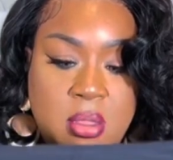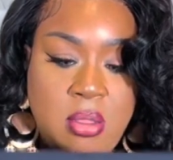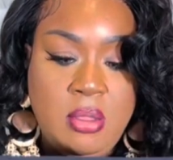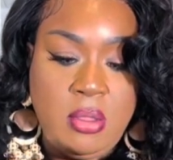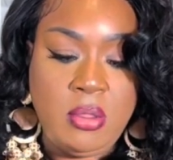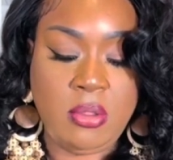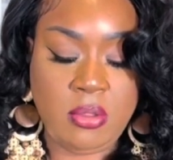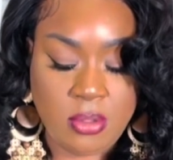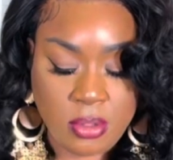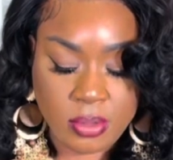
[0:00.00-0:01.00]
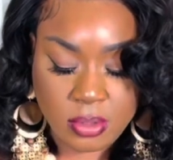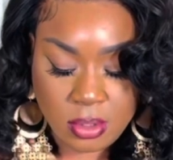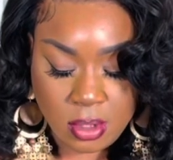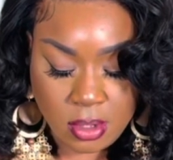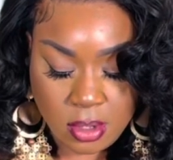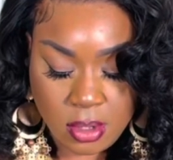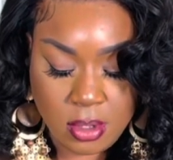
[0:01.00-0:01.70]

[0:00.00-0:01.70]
Nothing is said.